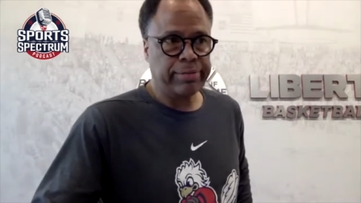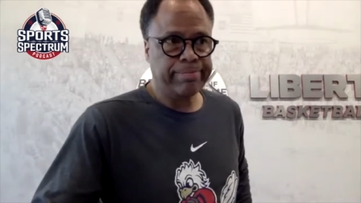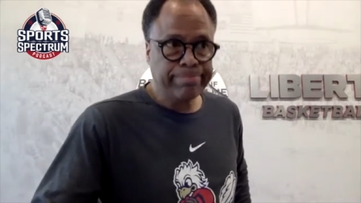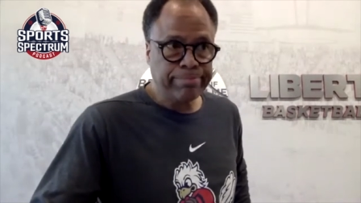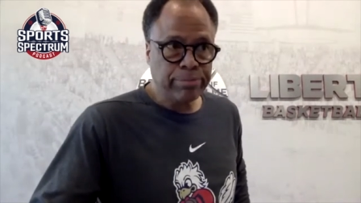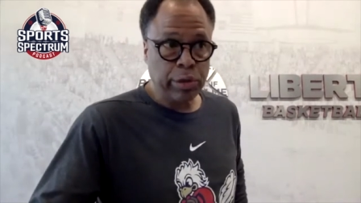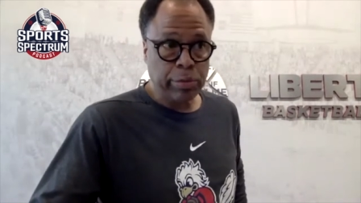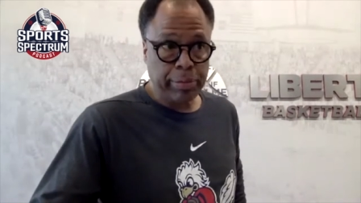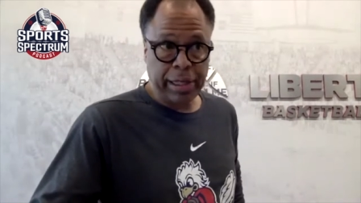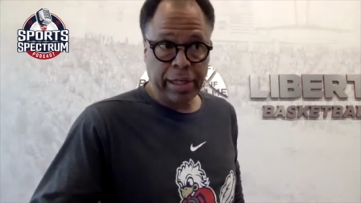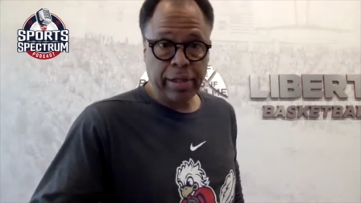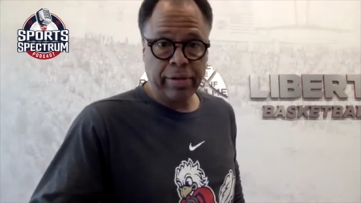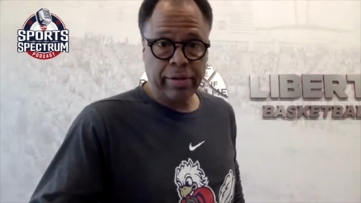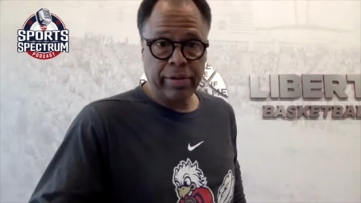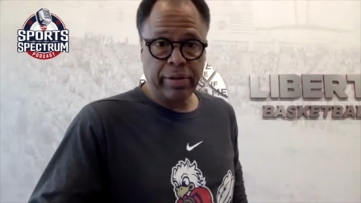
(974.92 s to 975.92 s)
with
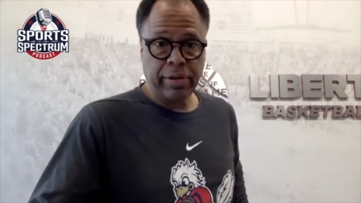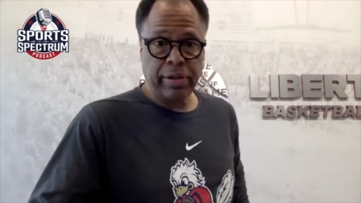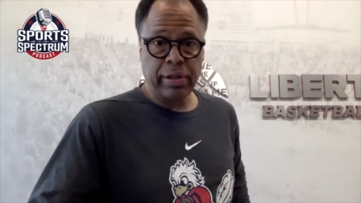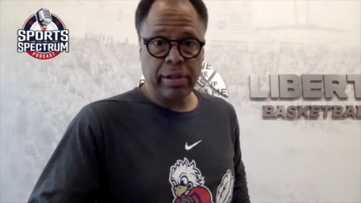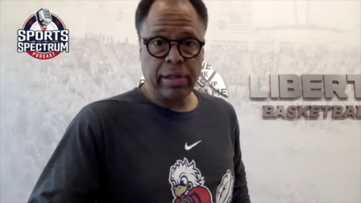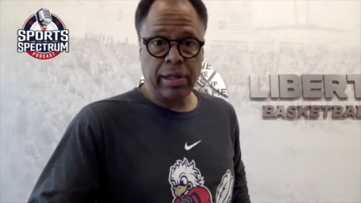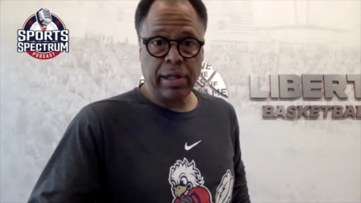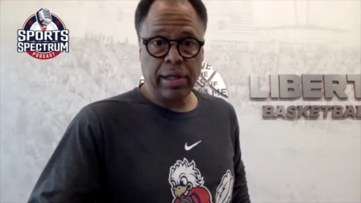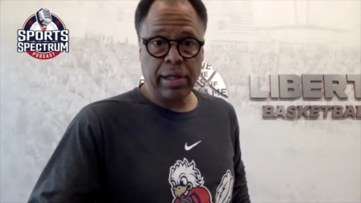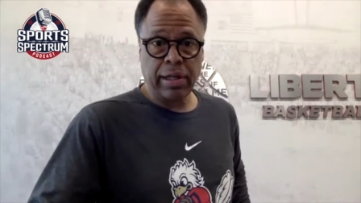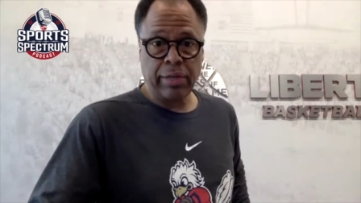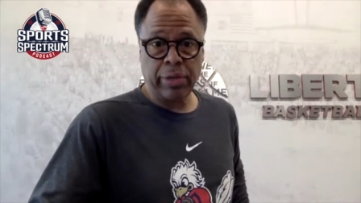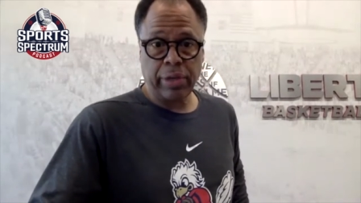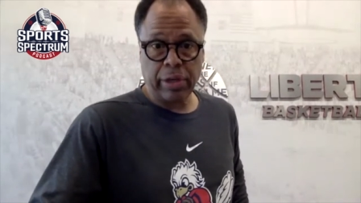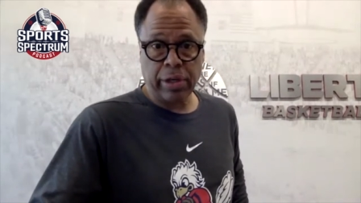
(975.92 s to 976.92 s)
me and
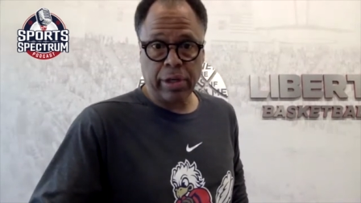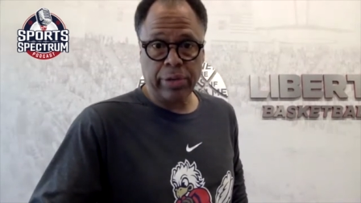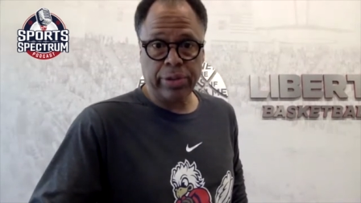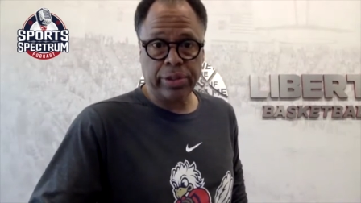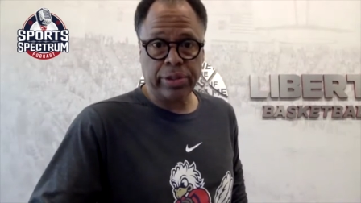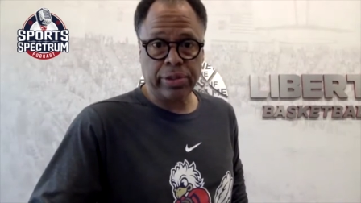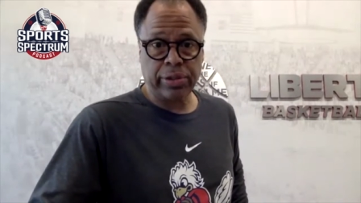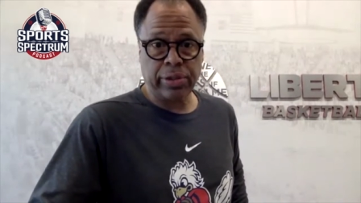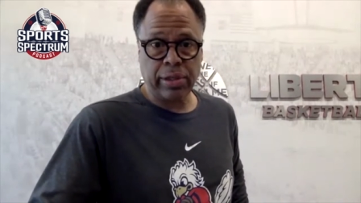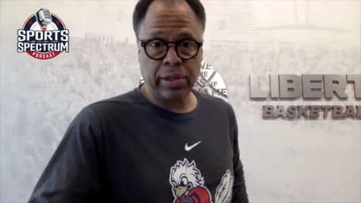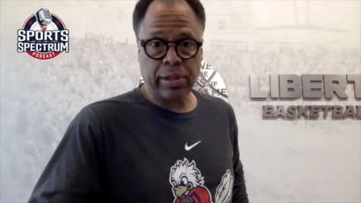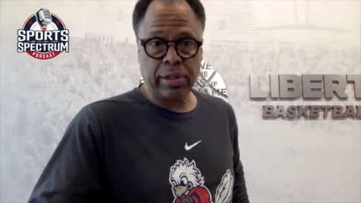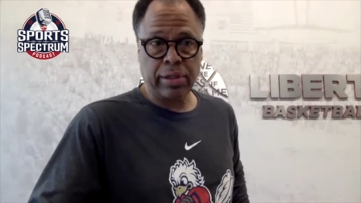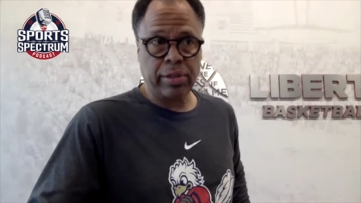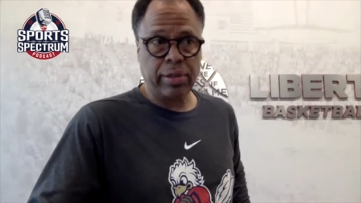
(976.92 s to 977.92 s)
with our coaches or
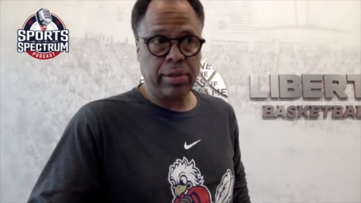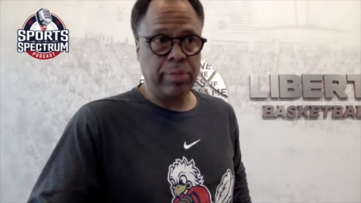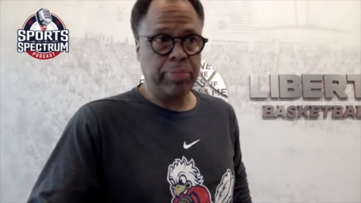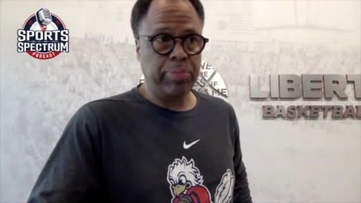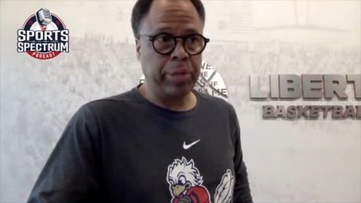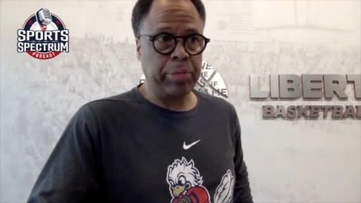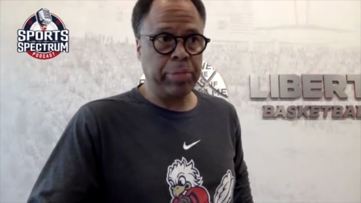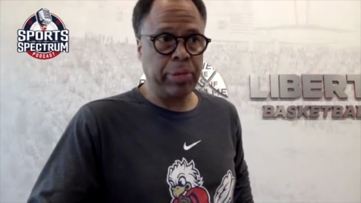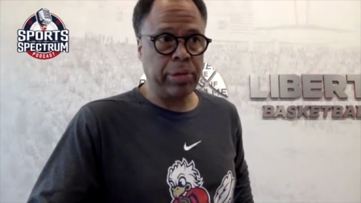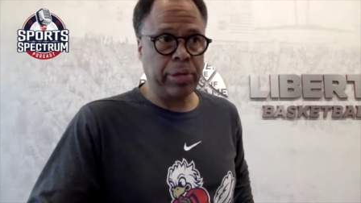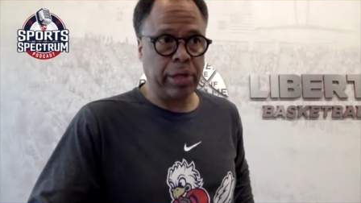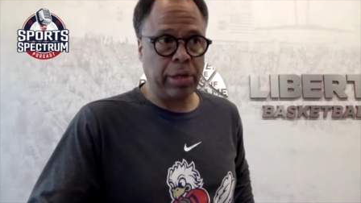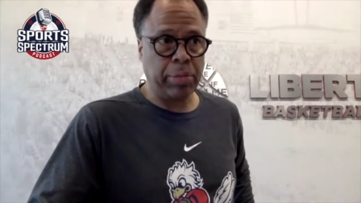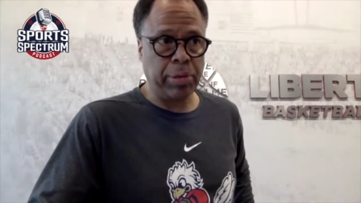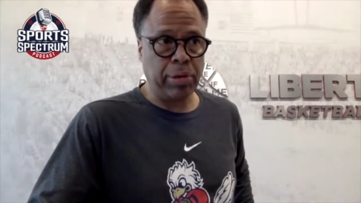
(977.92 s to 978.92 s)
the people in
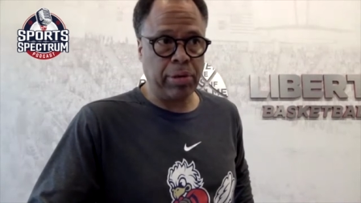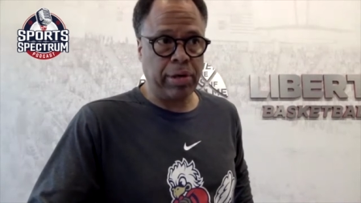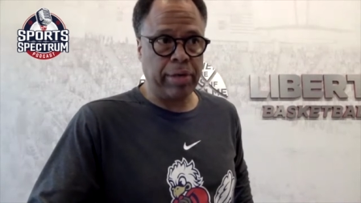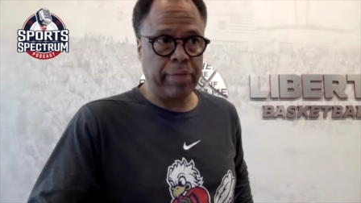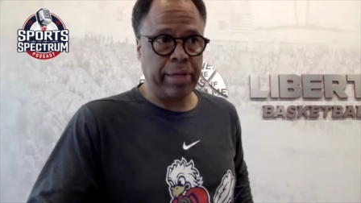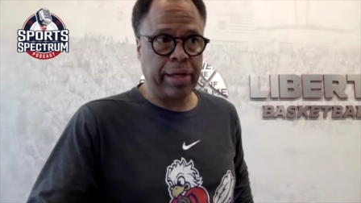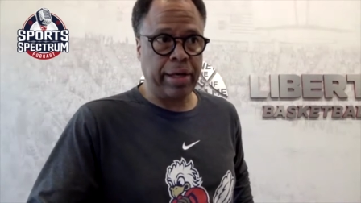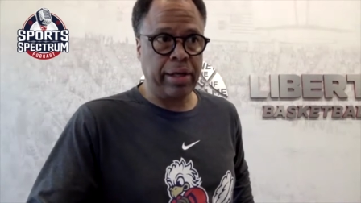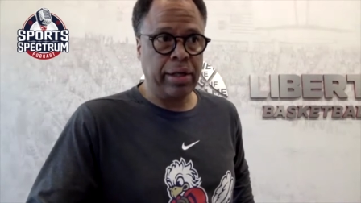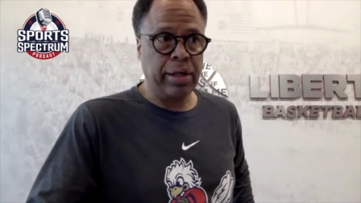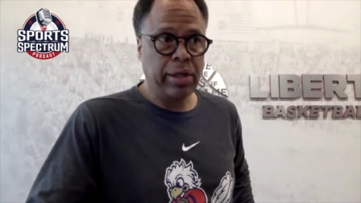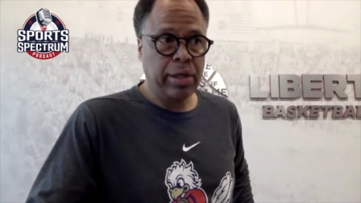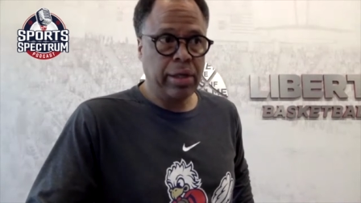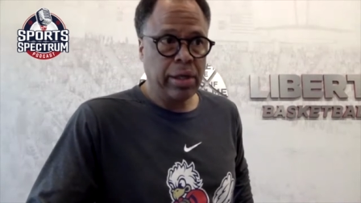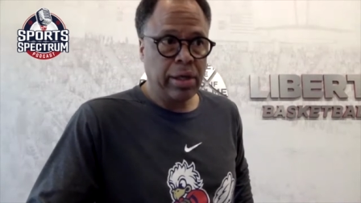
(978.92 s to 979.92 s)
our program that
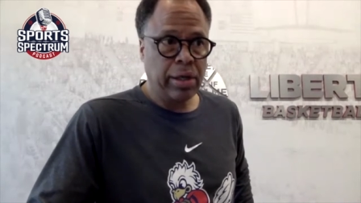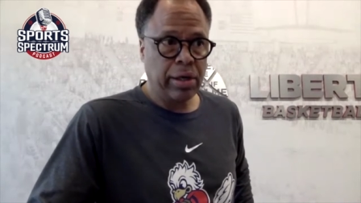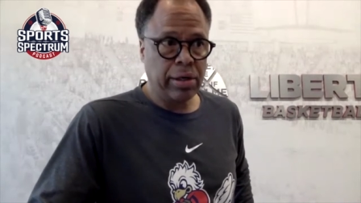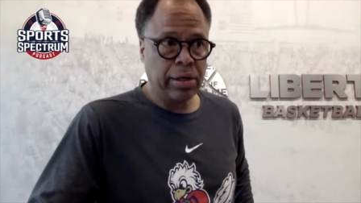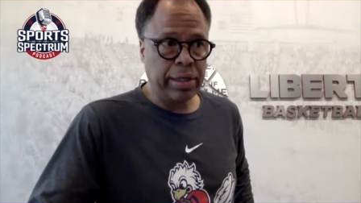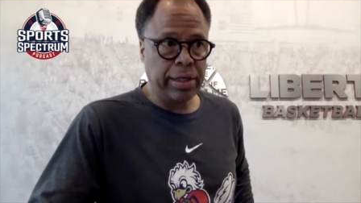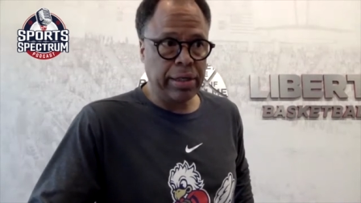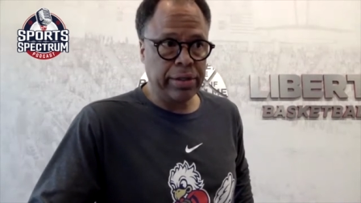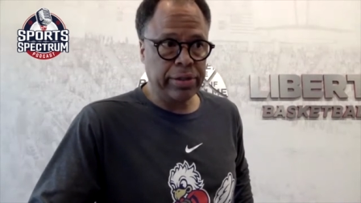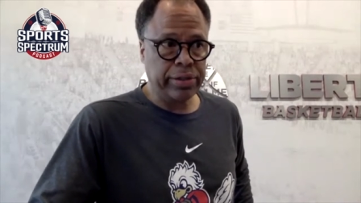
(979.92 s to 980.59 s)
are leaders.